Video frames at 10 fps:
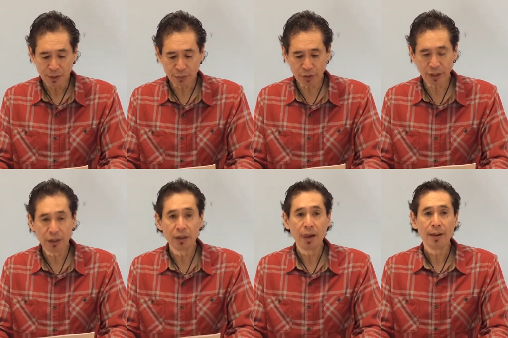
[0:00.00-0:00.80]

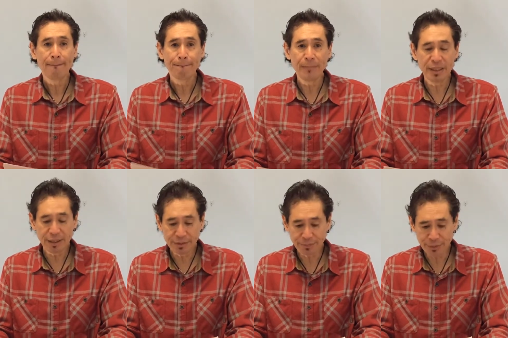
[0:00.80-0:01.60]
3,
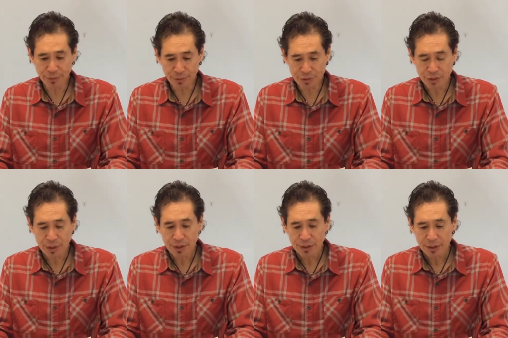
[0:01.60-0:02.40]
mini computers.
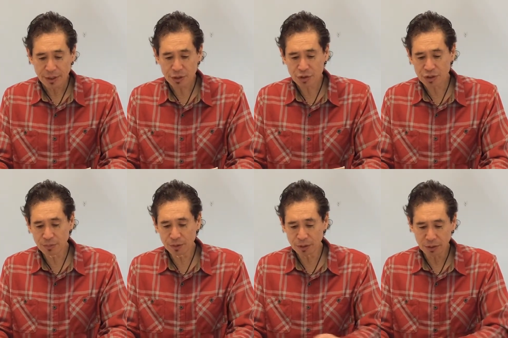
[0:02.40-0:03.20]
These are
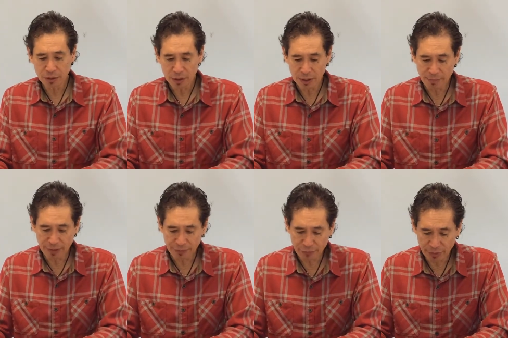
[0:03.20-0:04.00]
similar
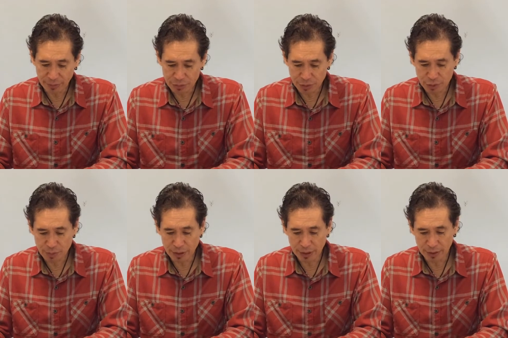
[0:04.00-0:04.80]
mainframes used
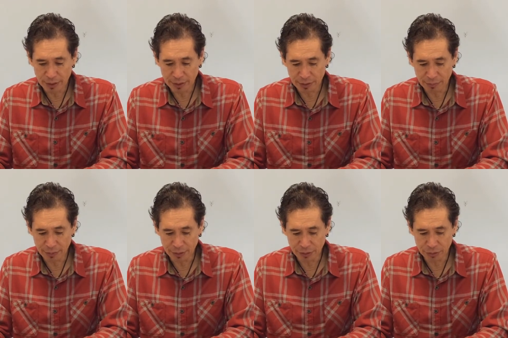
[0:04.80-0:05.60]
by a
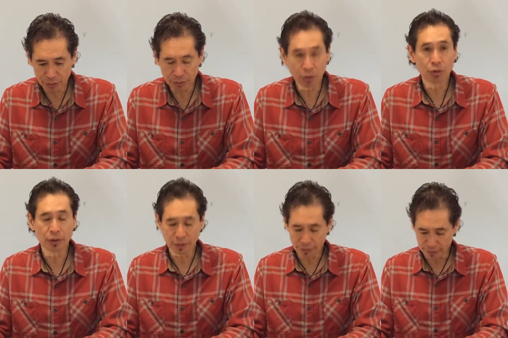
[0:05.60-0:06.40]
company through local
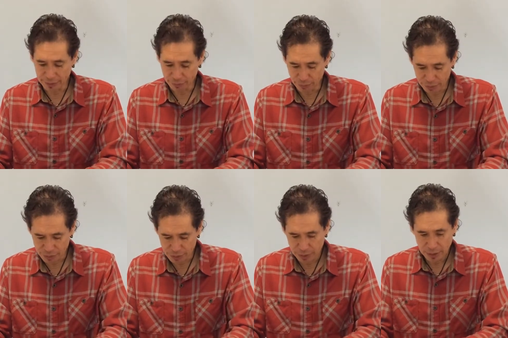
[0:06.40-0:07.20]
area networks.